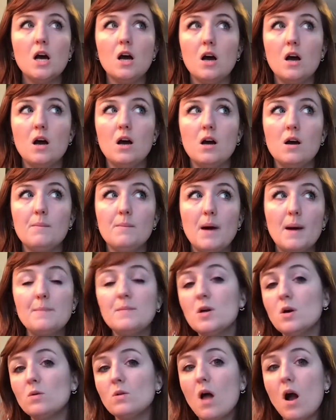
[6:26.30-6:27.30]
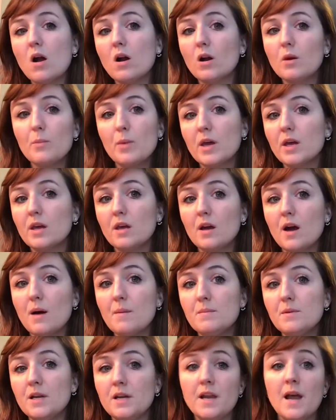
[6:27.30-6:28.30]
I'm no longer picking
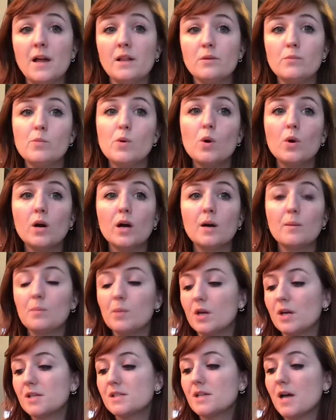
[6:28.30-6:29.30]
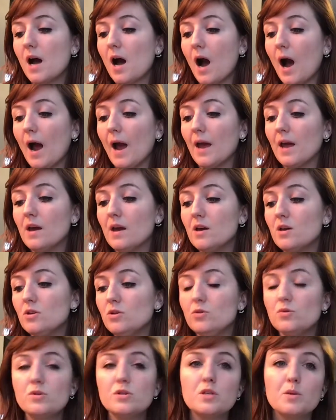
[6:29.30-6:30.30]
up Nanette Lepore because I
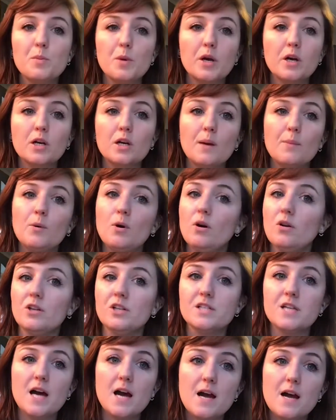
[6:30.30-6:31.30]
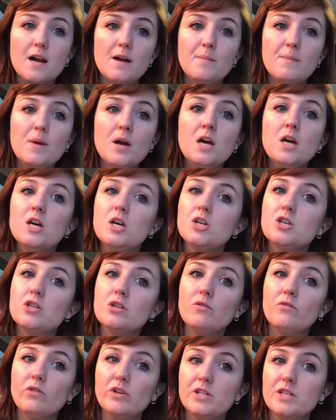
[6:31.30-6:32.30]
used to pick her up all the time.
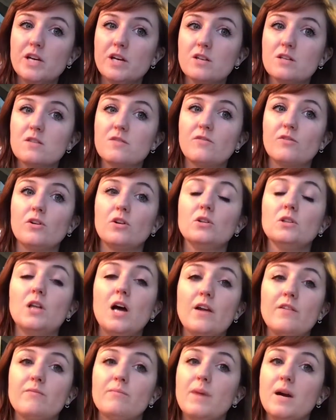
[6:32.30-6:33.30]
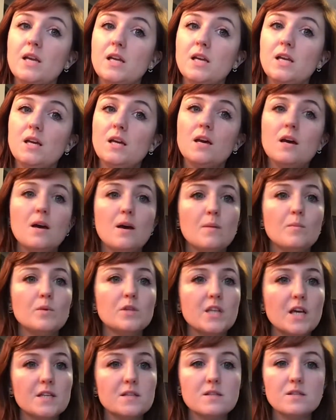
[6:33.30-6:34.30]
She retails for a lot of money,
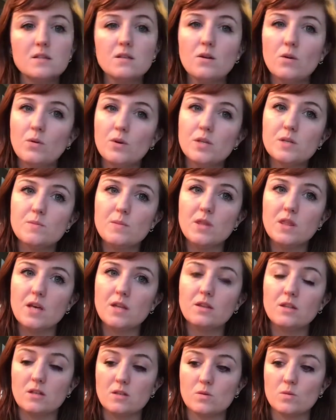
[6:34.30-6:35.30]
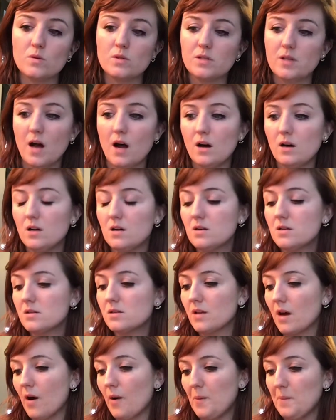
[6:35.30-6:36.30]
but that doesn't always mean that things will sell.
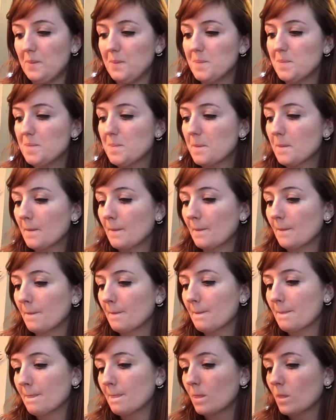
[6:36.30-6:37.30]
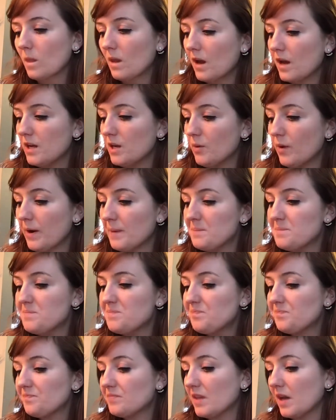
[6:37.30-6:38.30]
So anyway,
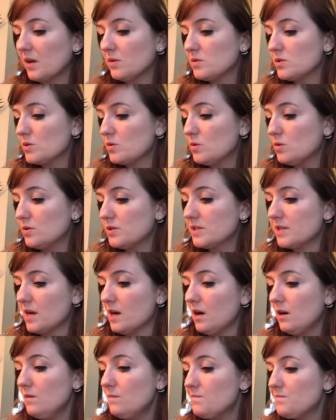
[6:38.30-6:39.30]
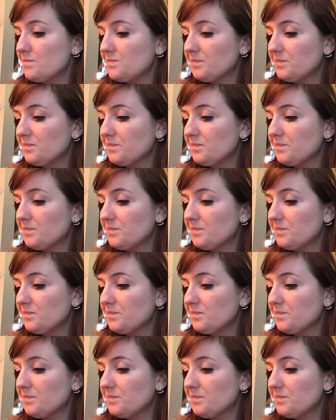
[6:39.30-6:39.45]
that was a cool sale.